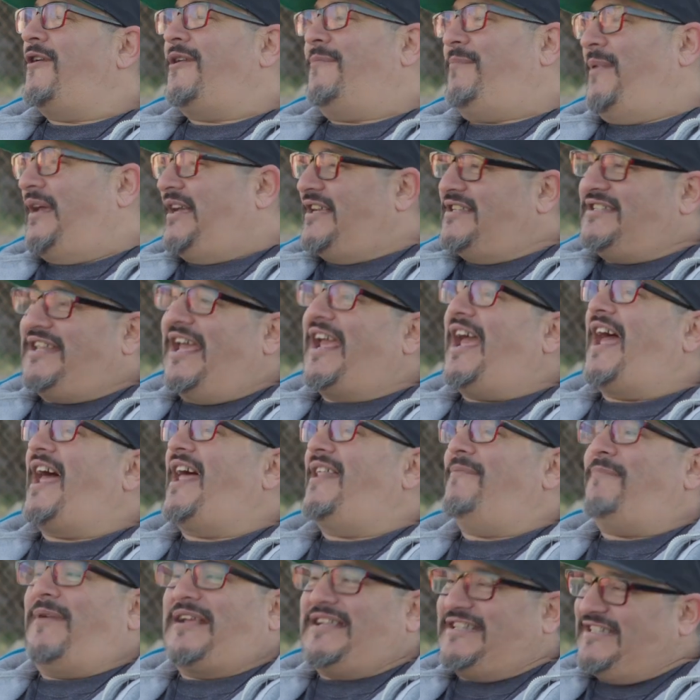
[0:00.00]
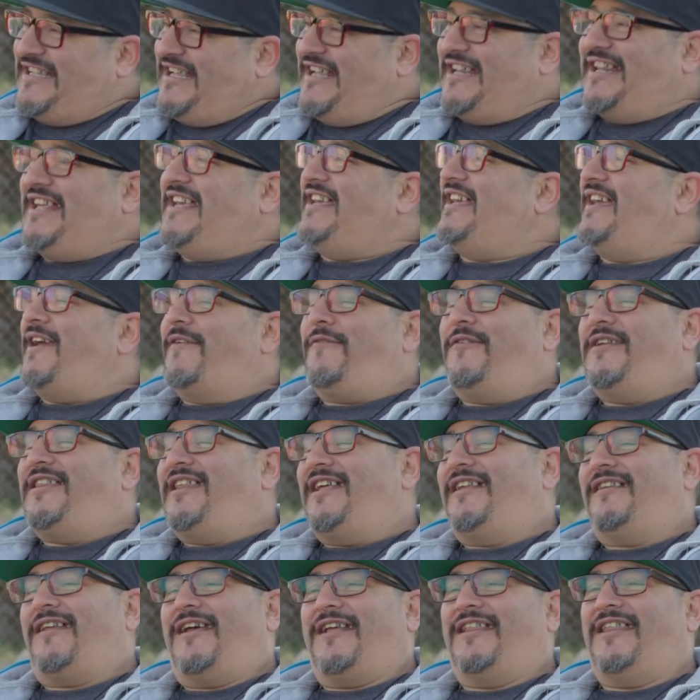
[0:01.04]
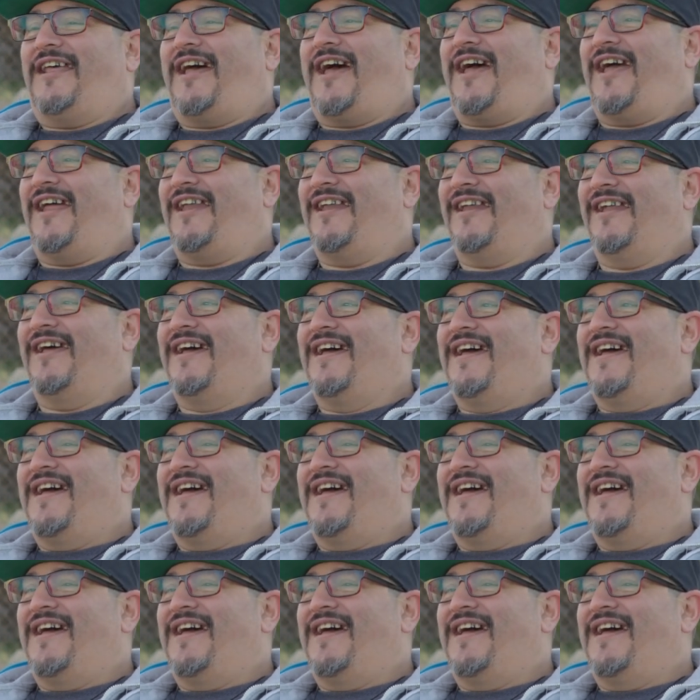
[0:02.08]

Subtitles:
it because they had my CD, everything like that, and